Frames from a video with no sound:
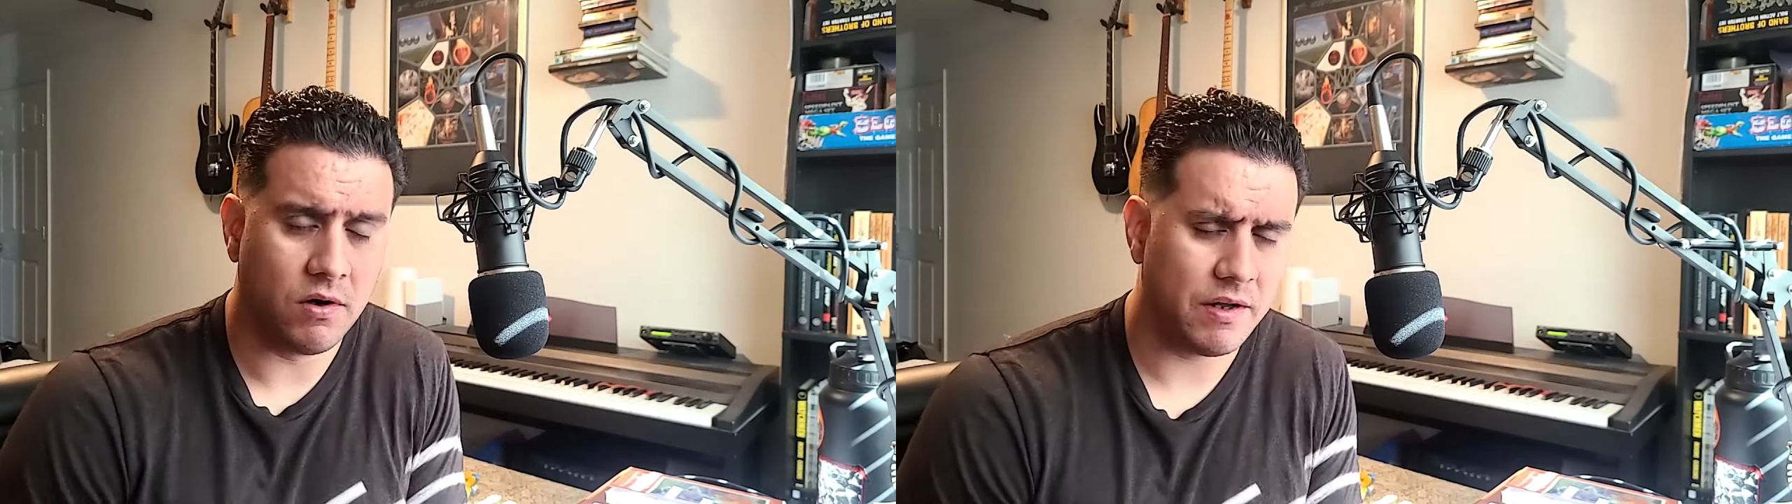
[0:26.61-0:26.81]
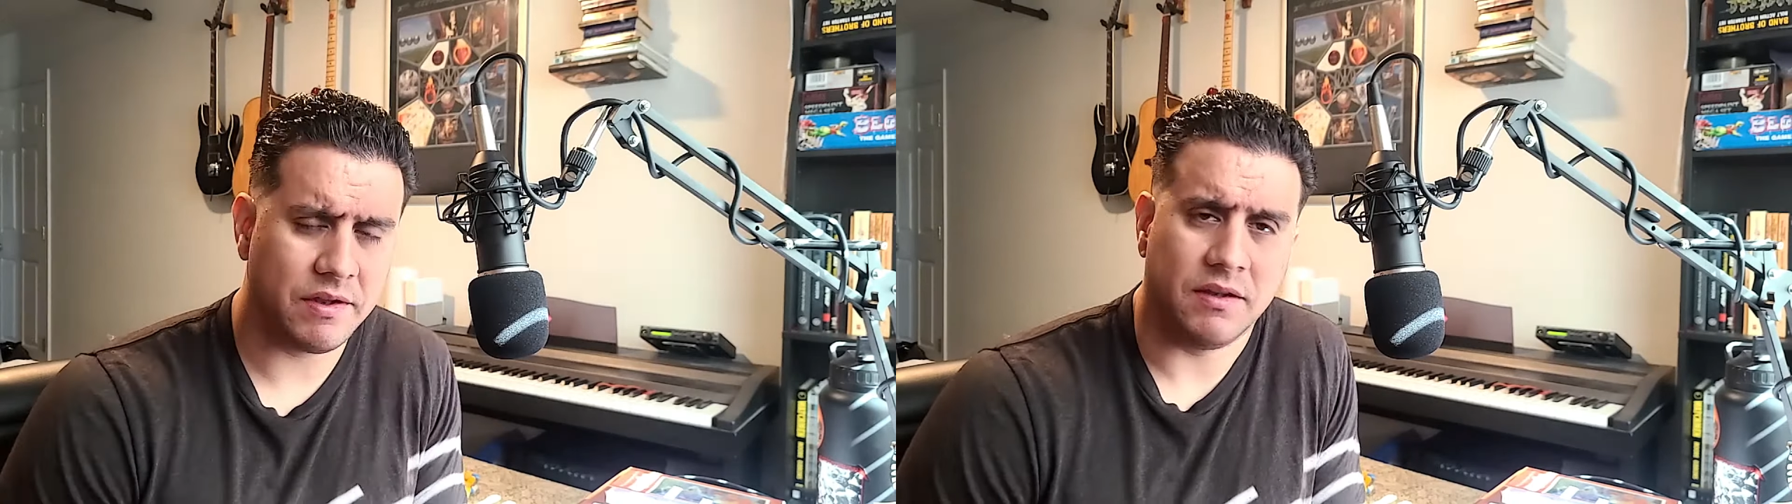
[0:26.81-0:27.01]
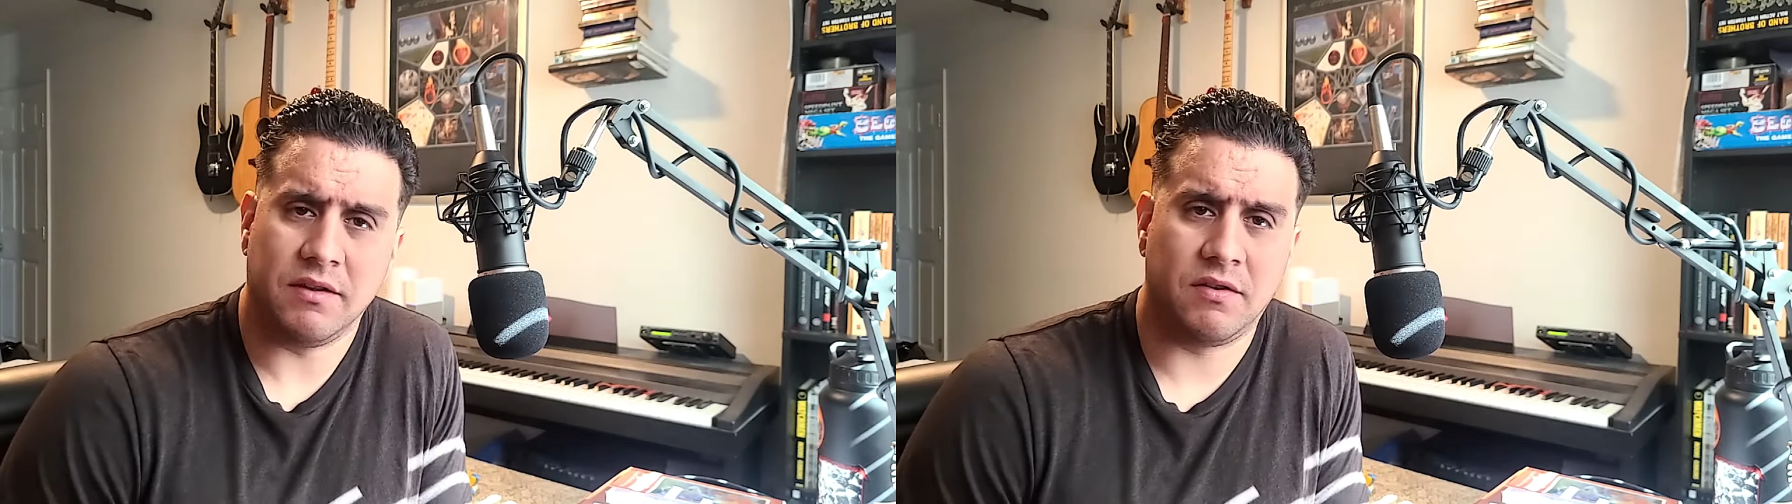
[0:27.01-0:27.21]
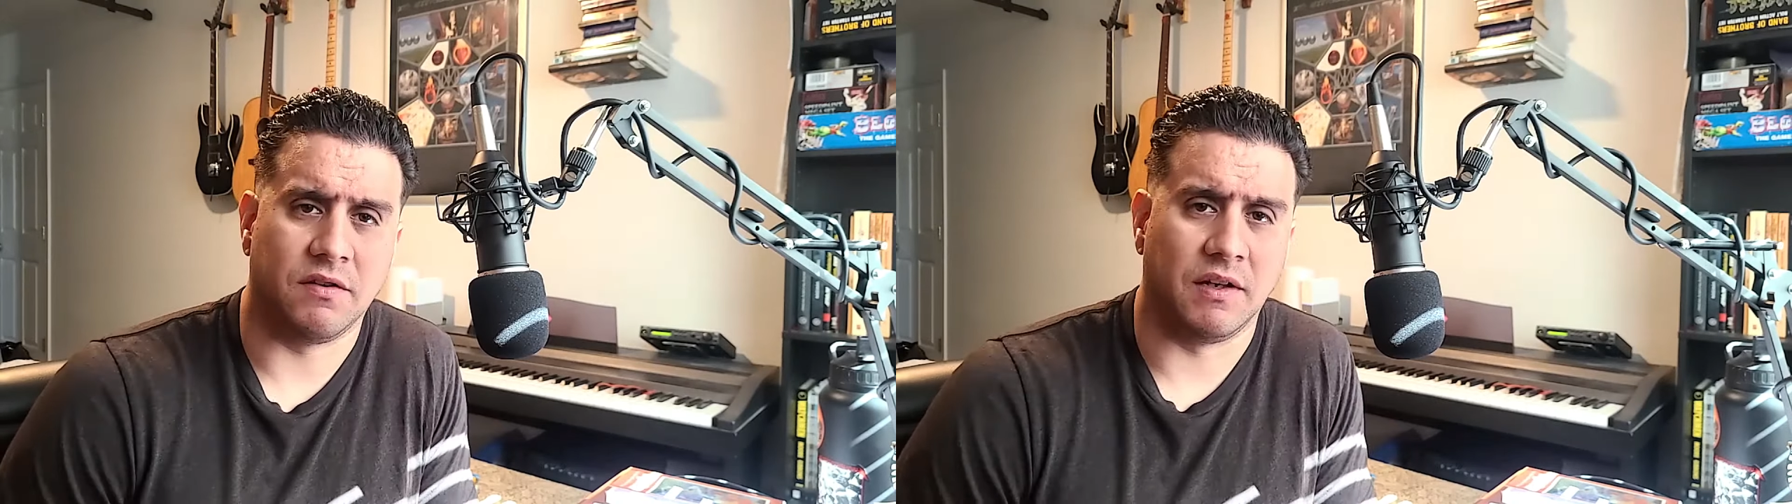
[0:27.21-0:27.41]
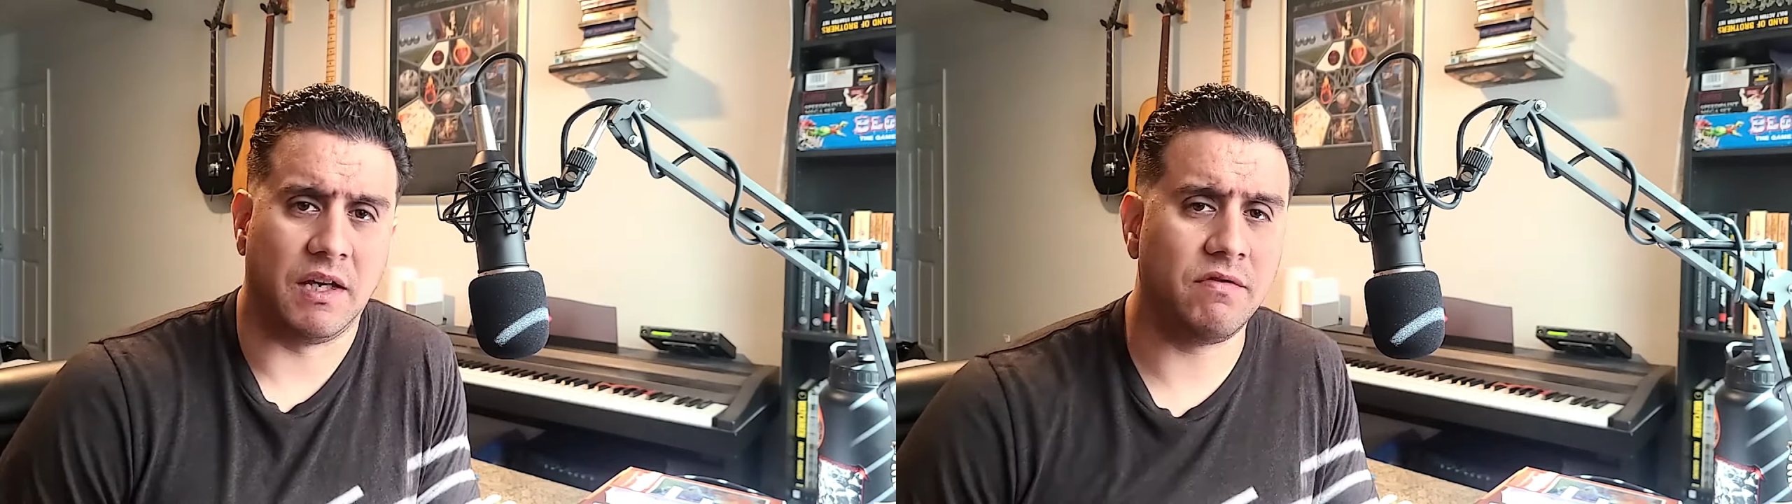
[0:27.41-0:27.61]
And I think this
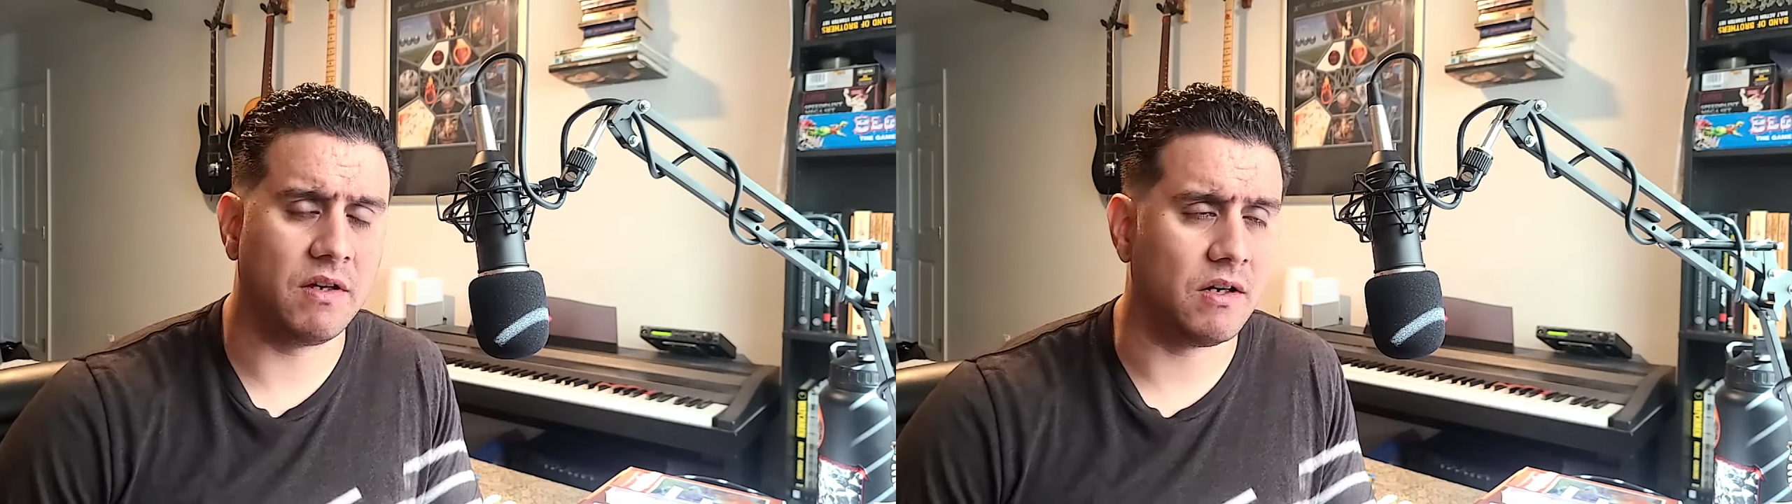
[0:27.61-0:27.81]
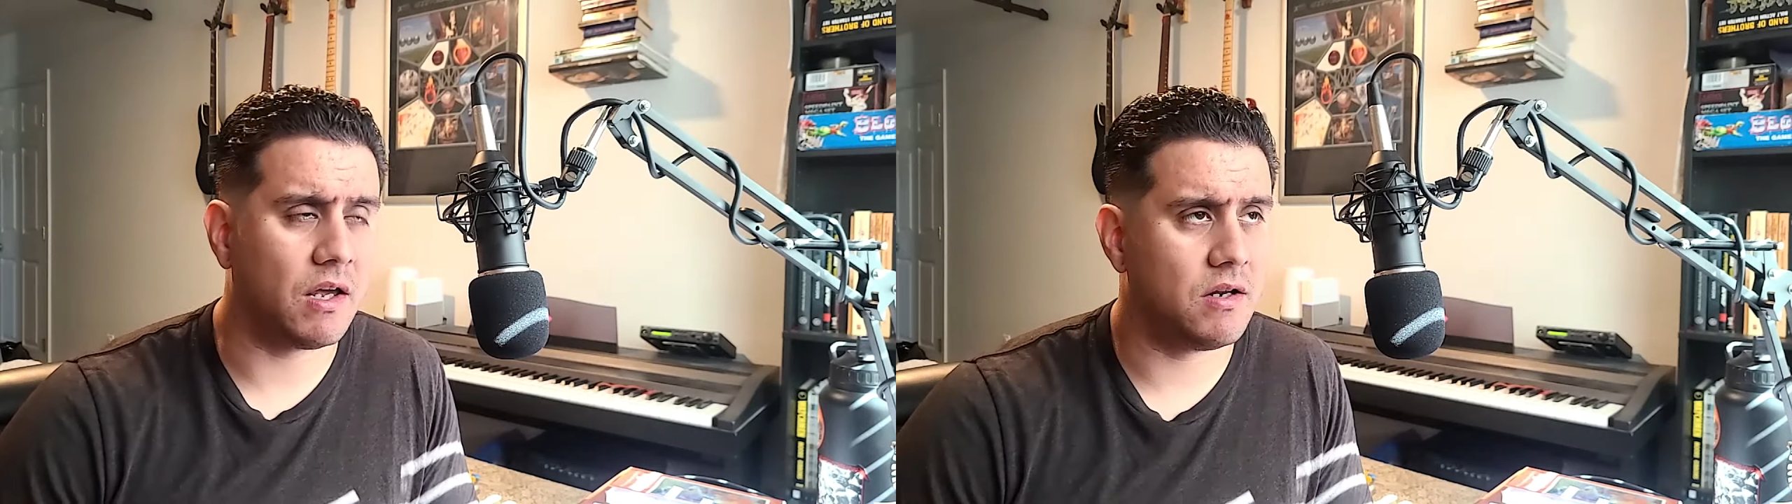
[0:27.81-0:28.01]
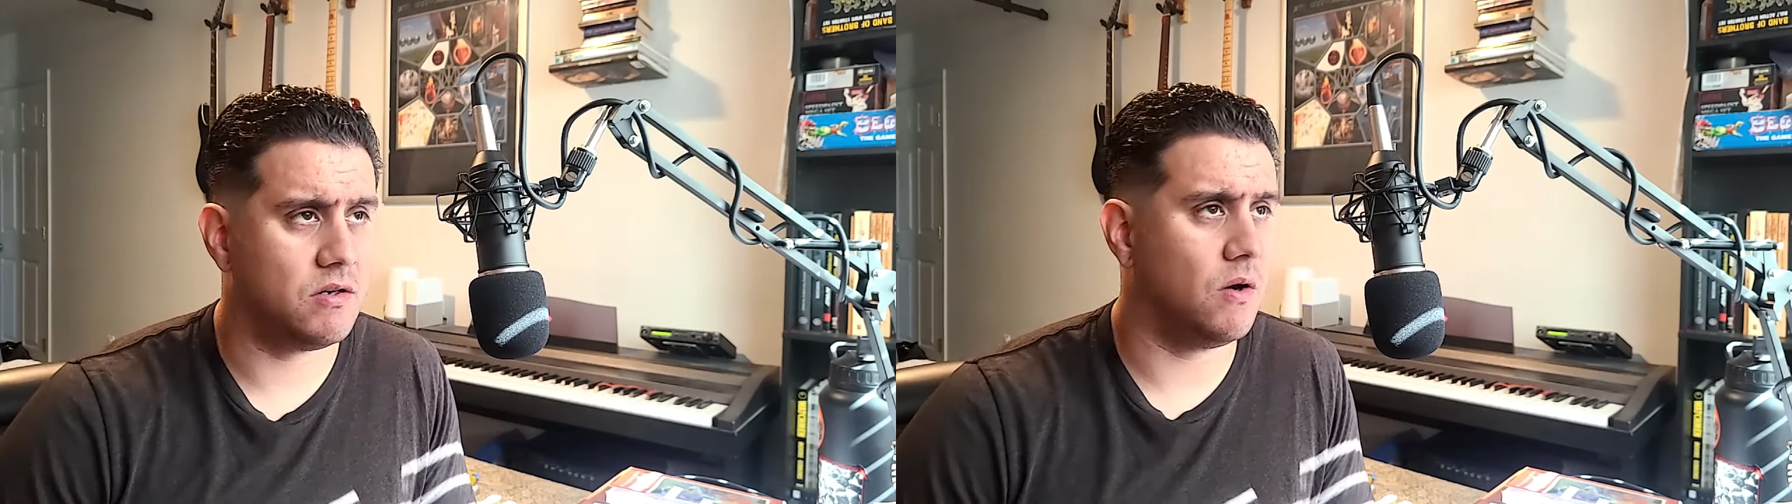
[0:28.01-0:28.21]
is a given and